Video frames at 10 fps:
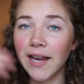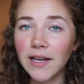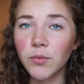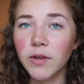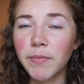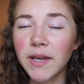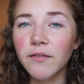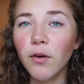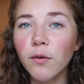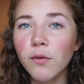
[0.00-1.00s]
And with
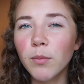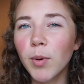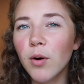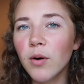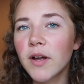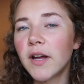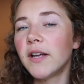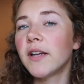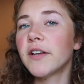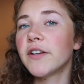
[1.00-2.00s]
being vulnerable,
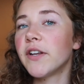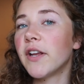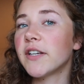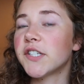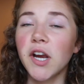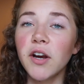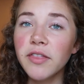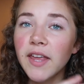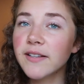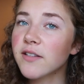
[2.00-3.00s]
share
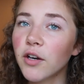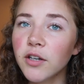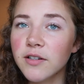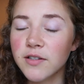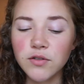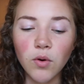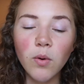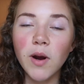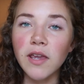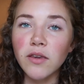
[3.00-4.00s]
things on your story.